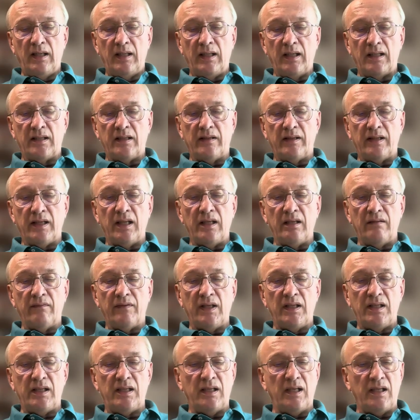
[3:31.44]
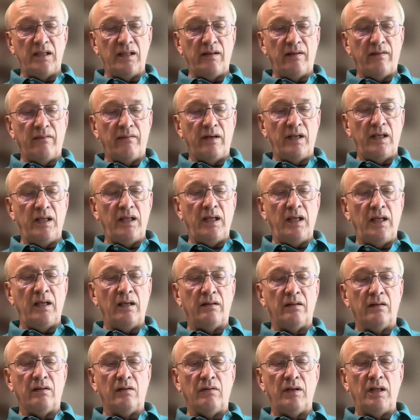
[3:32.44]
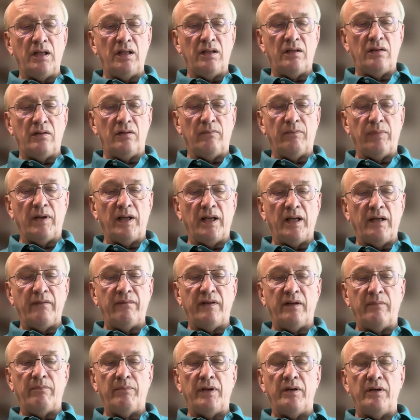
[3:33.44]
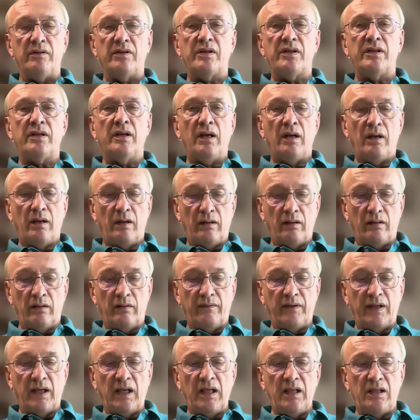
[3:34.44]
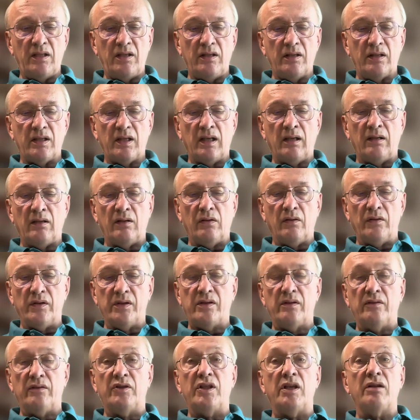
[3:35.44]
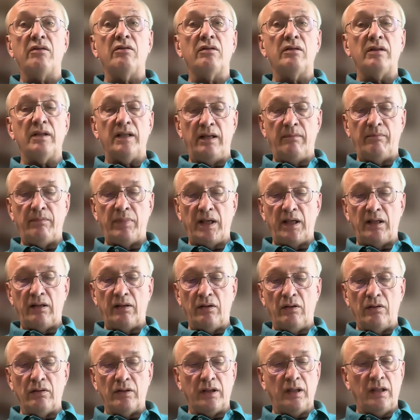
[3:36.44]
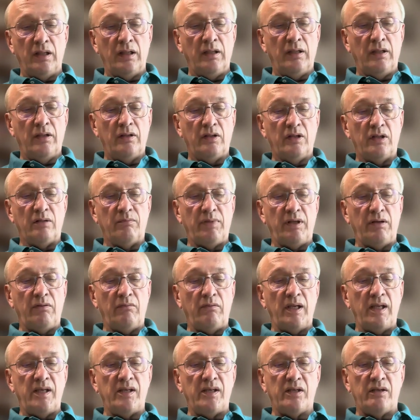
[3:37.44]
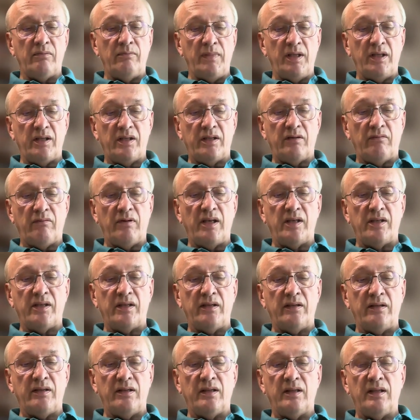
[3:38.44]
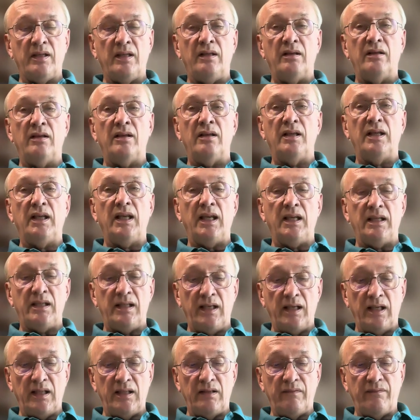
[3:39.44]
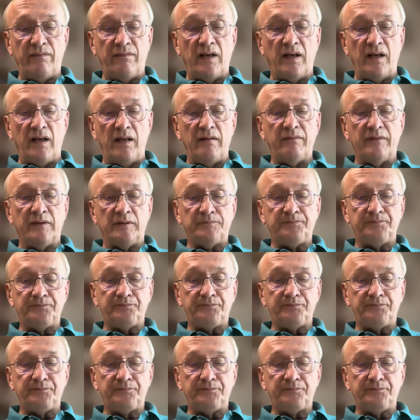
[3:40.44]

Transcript: Yet at the end of 1883, he had agreed to apply for the post of Agent and Consul General in Bangkok, to be raised to Minister Resident in early 1885,